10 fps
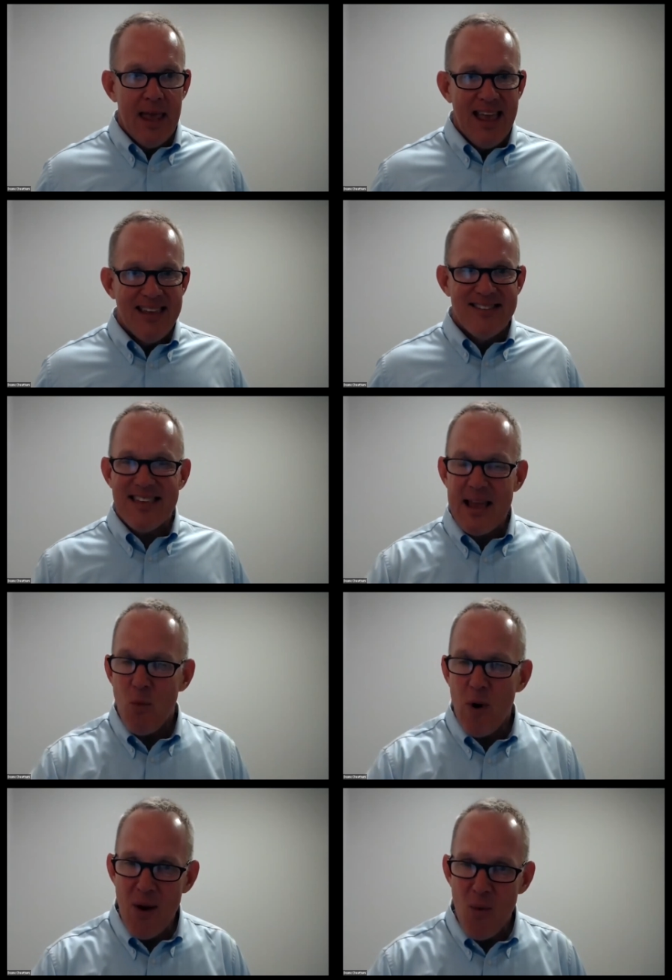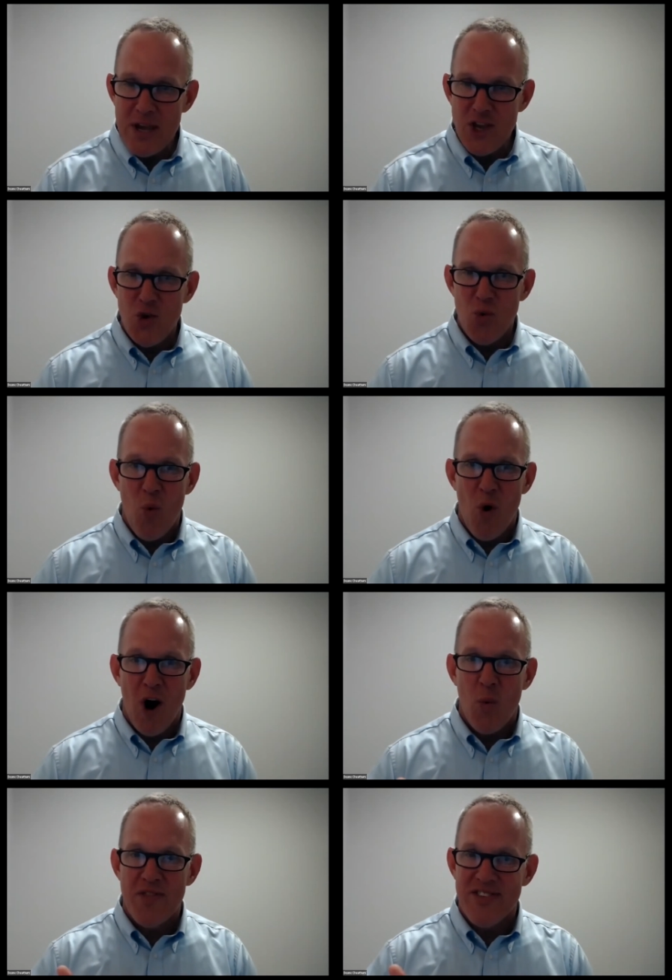Same way when you work
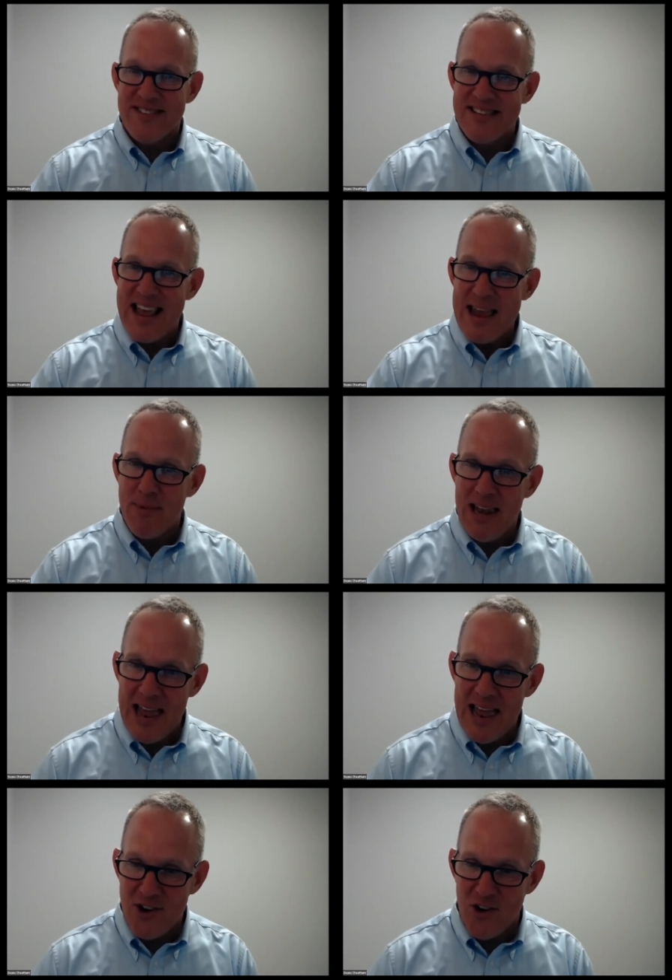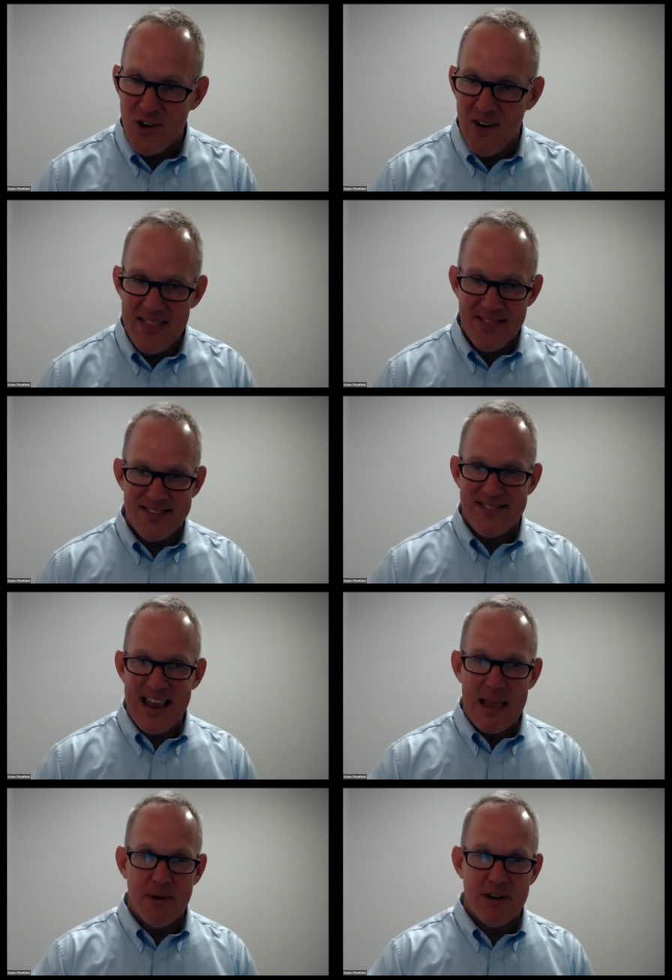with the same lender and the
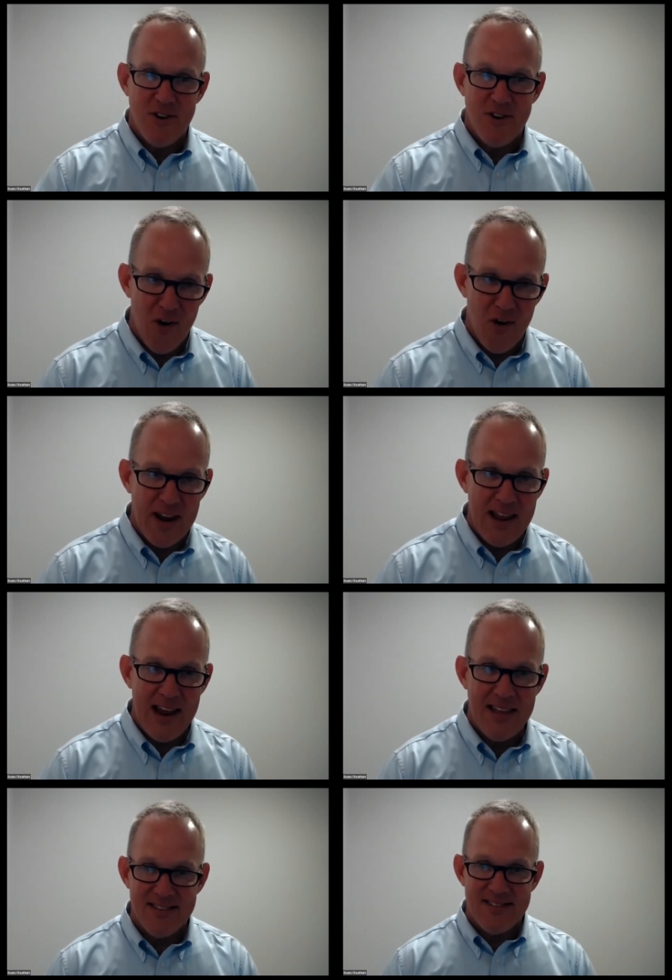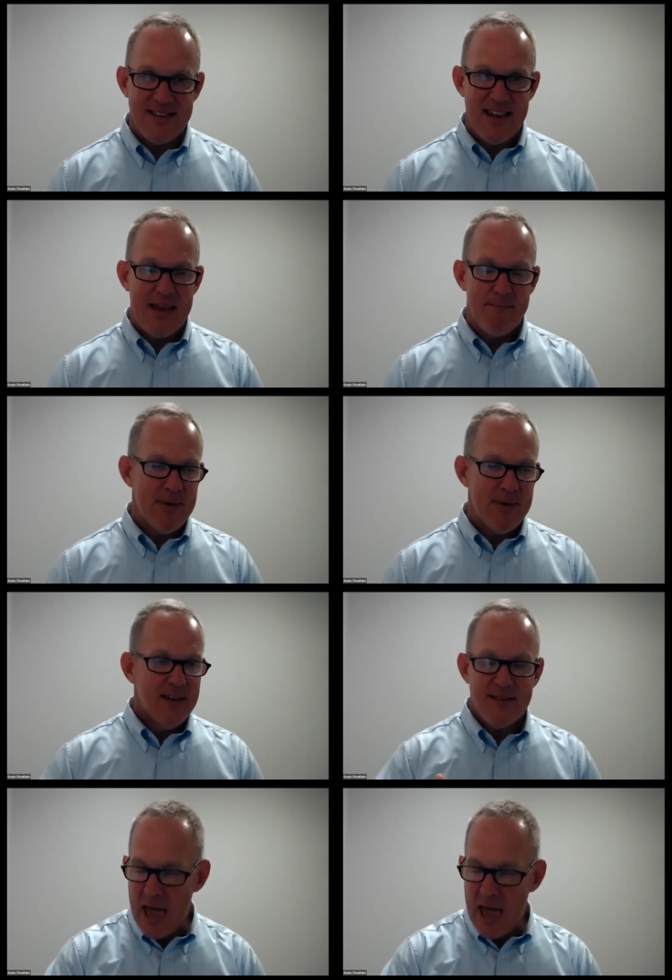same attorney and the same
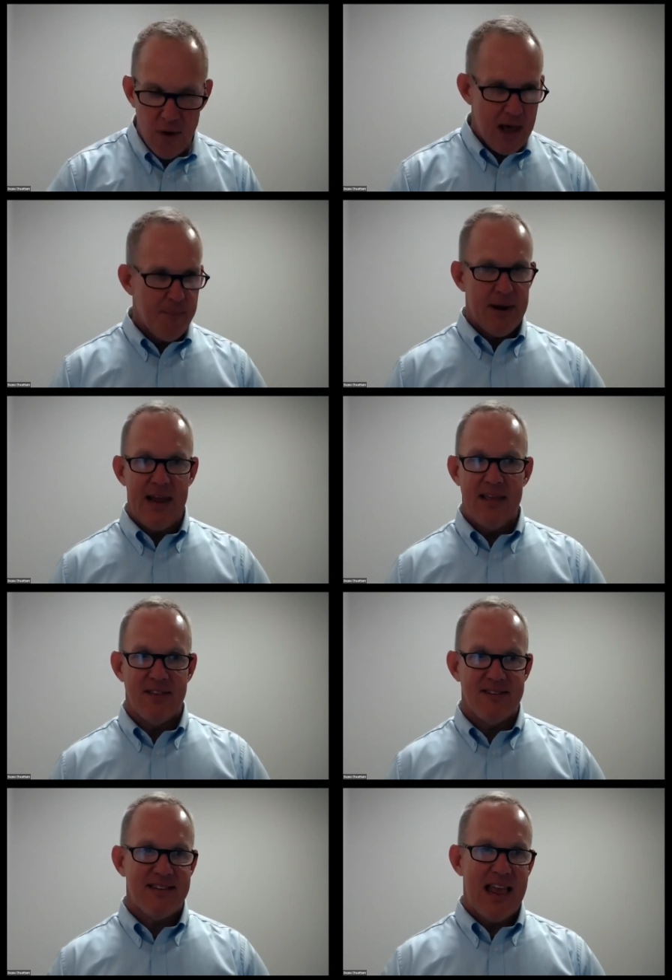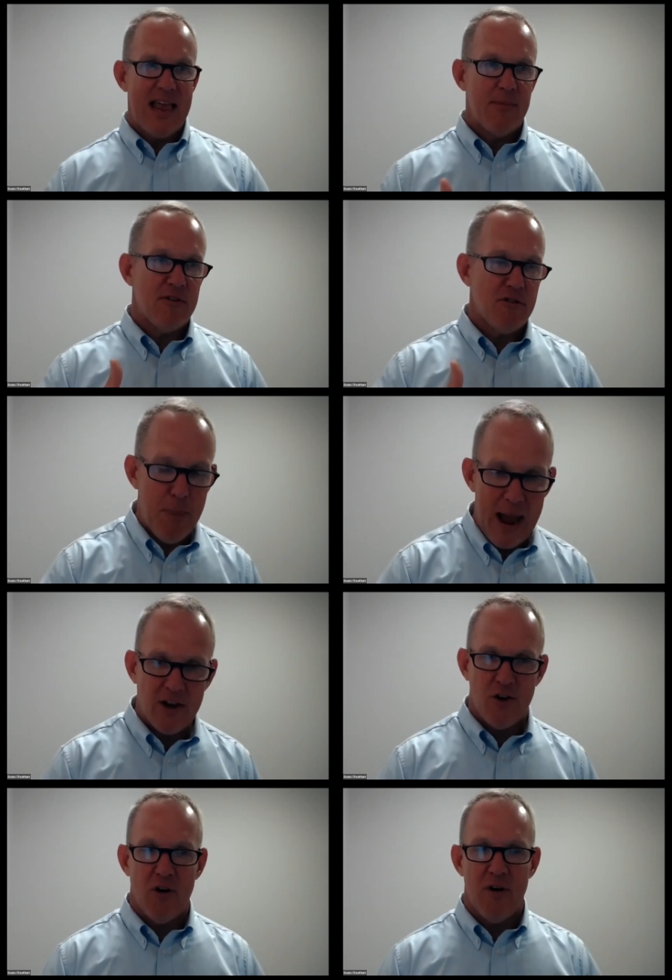title company and the same
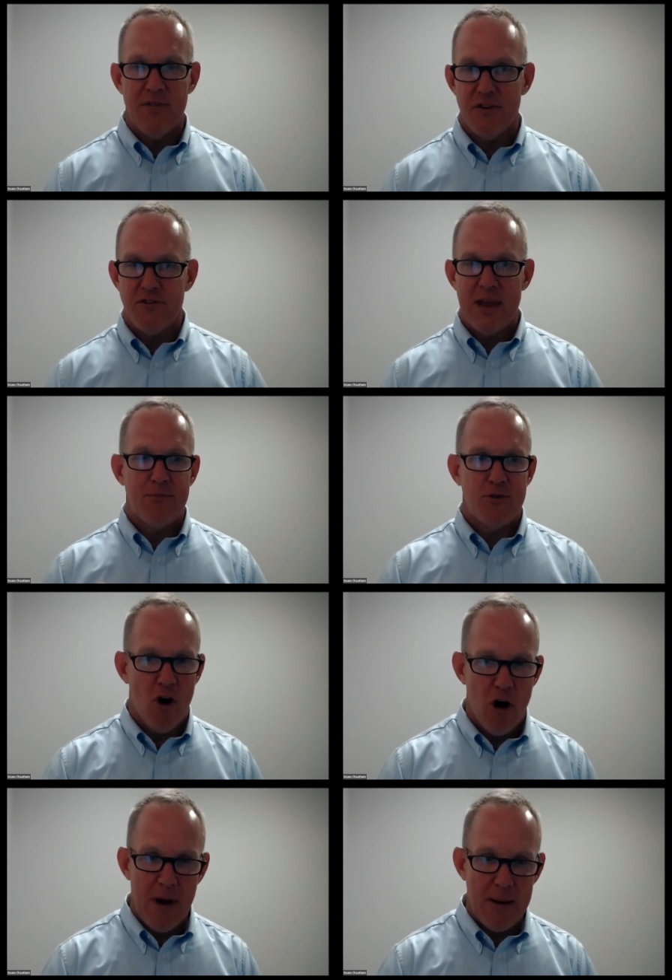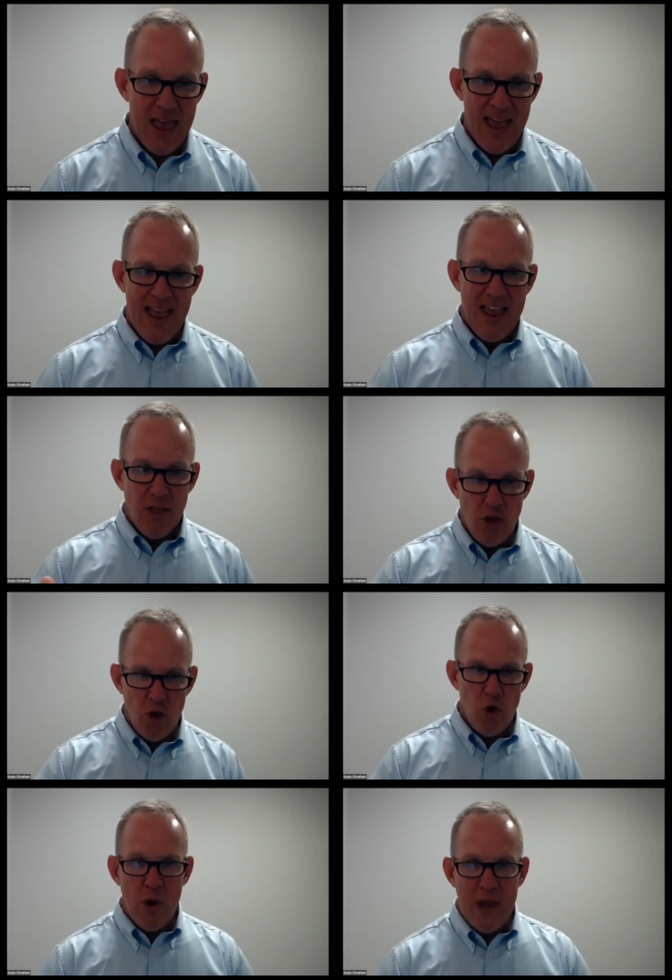inspector and the same termite,
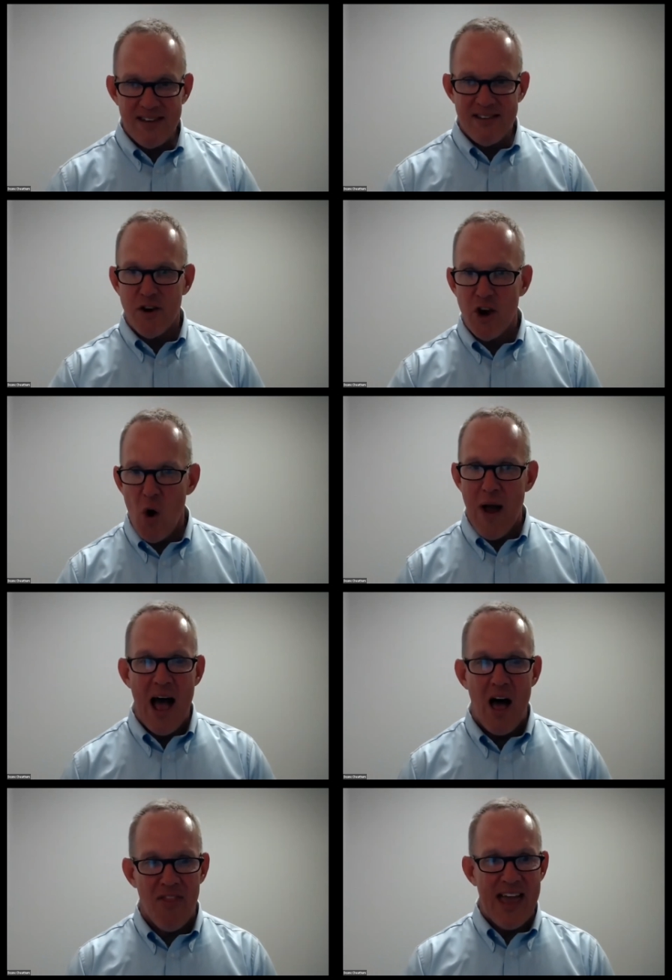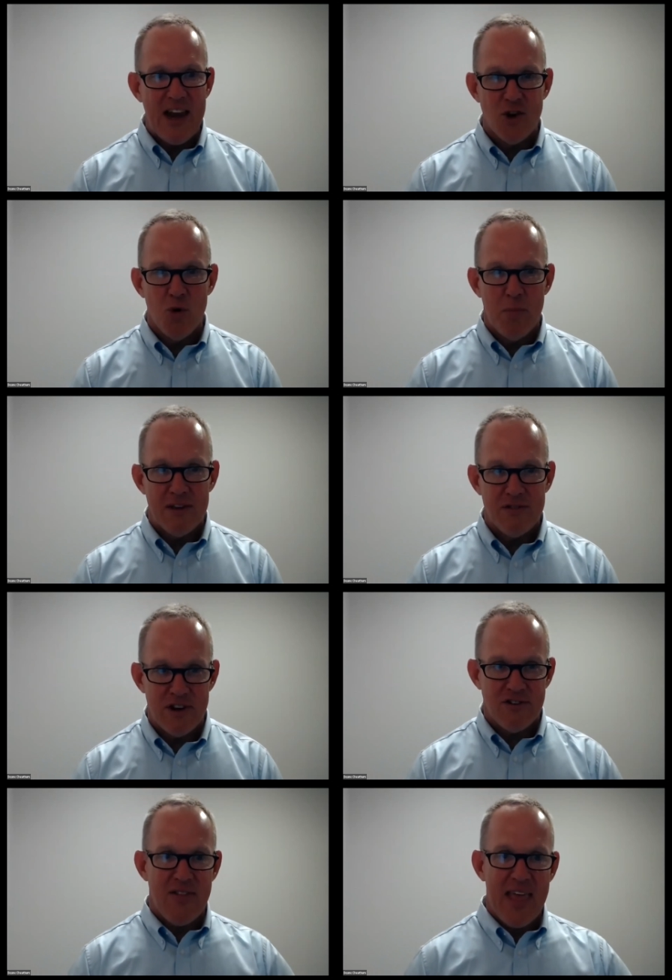you get to know how they do
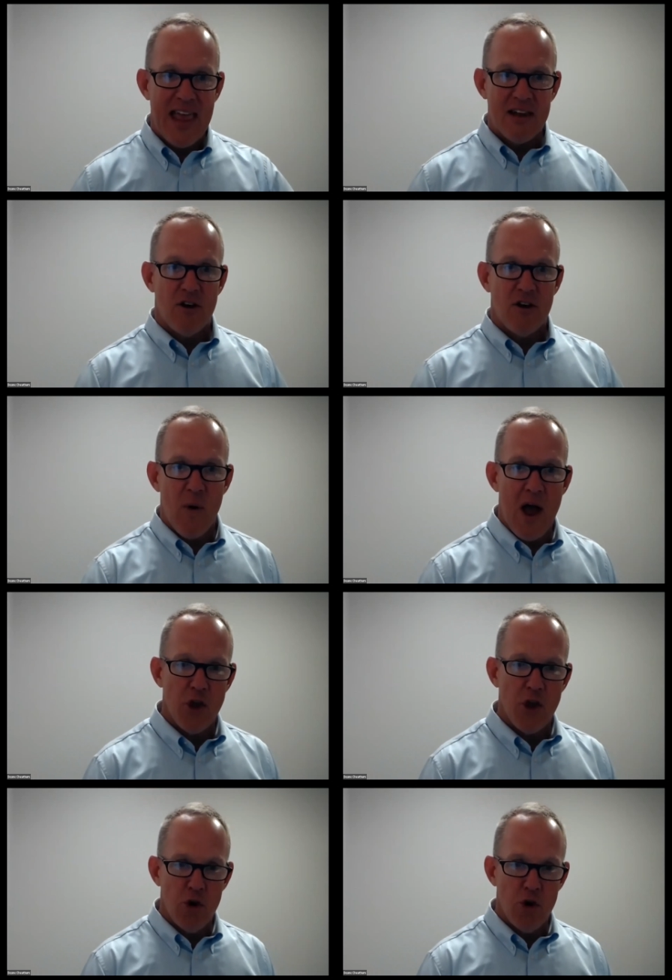business and they get to know how you